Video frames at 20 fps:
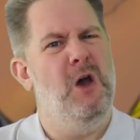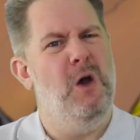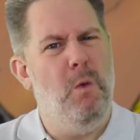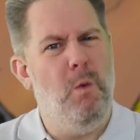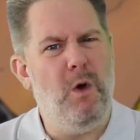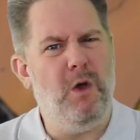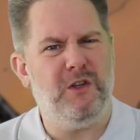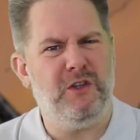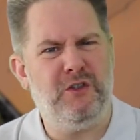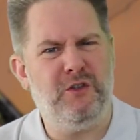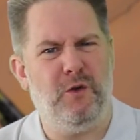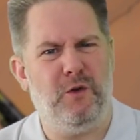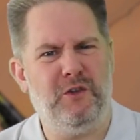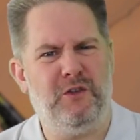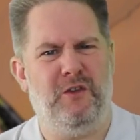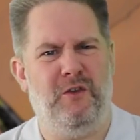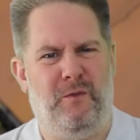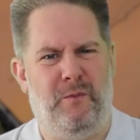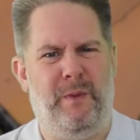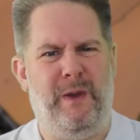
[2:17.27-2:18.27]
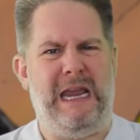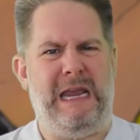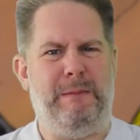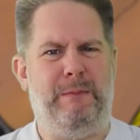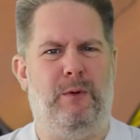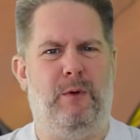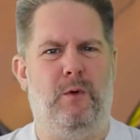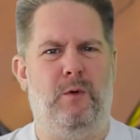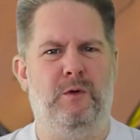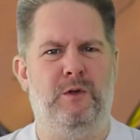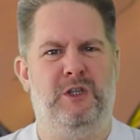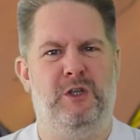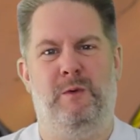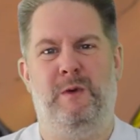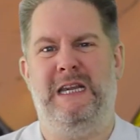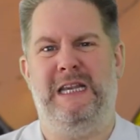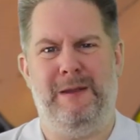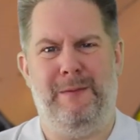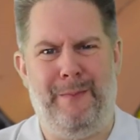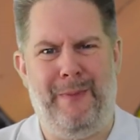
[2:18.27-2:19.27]
What sorts of people do
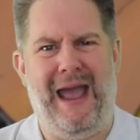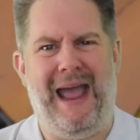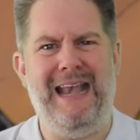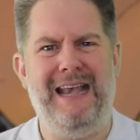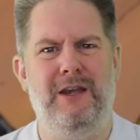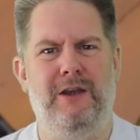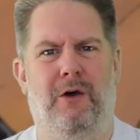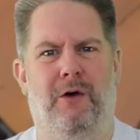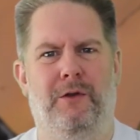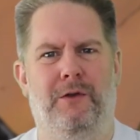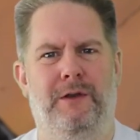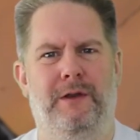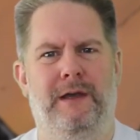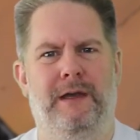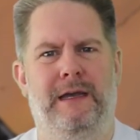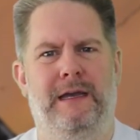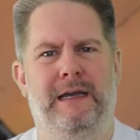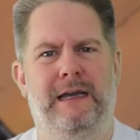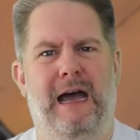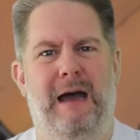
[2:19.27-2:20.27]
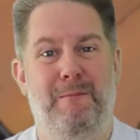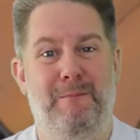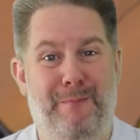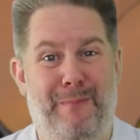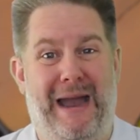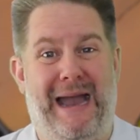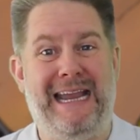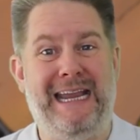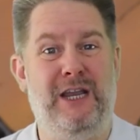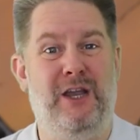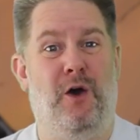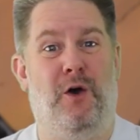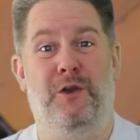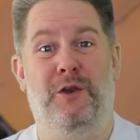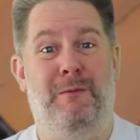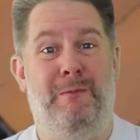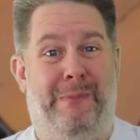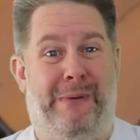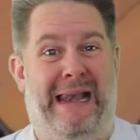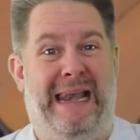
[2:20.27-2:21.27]
we depend on and bank on
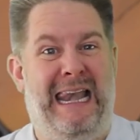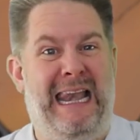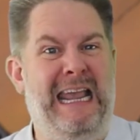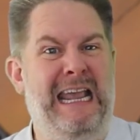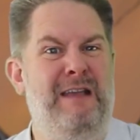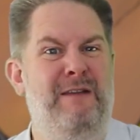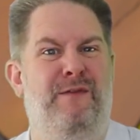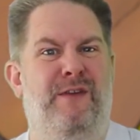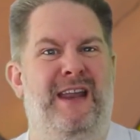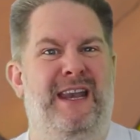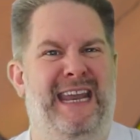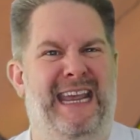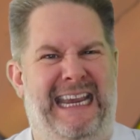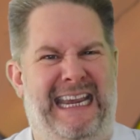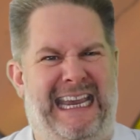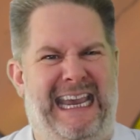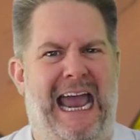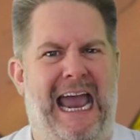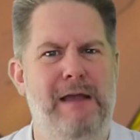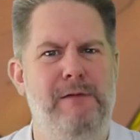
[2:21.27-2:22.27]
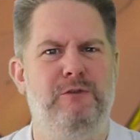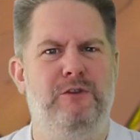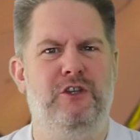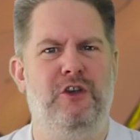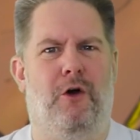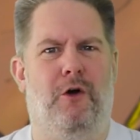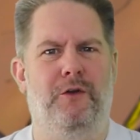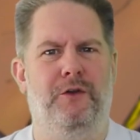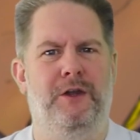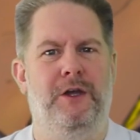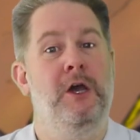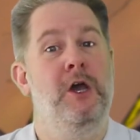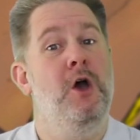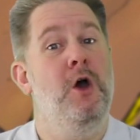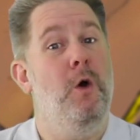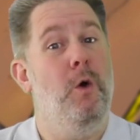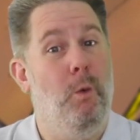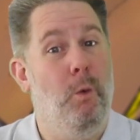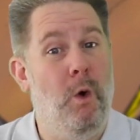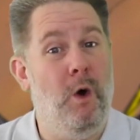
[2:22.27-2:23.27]
and believe in and count on?
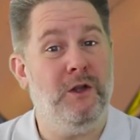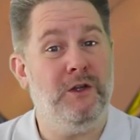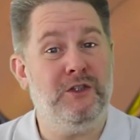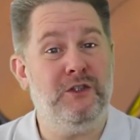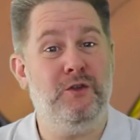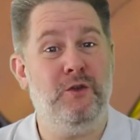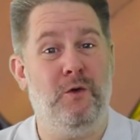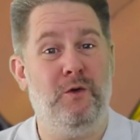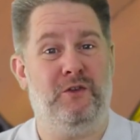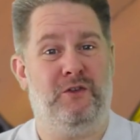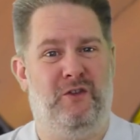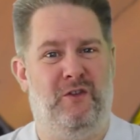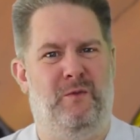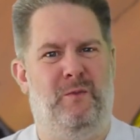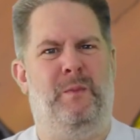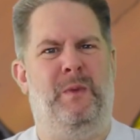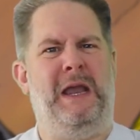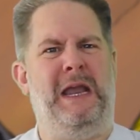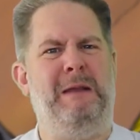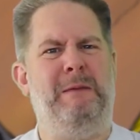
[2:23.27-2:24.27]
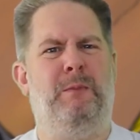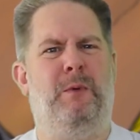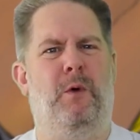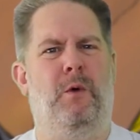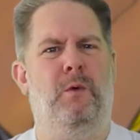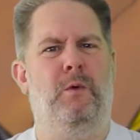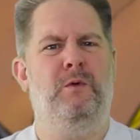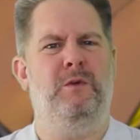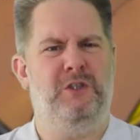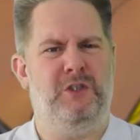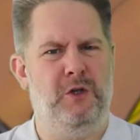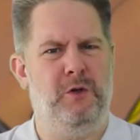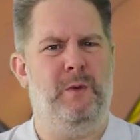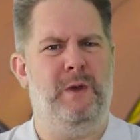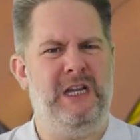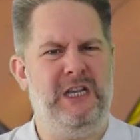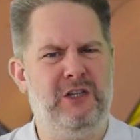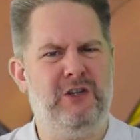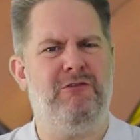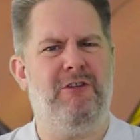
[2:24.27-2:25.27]
What sorts of people do
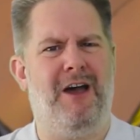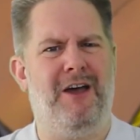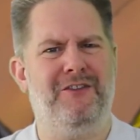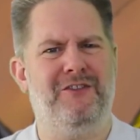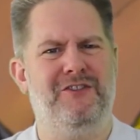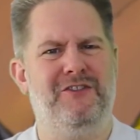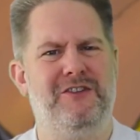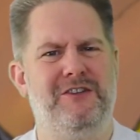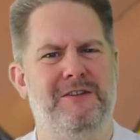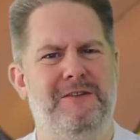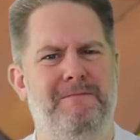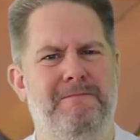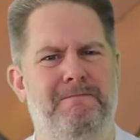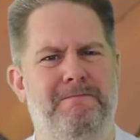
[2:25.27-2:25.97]
we trust?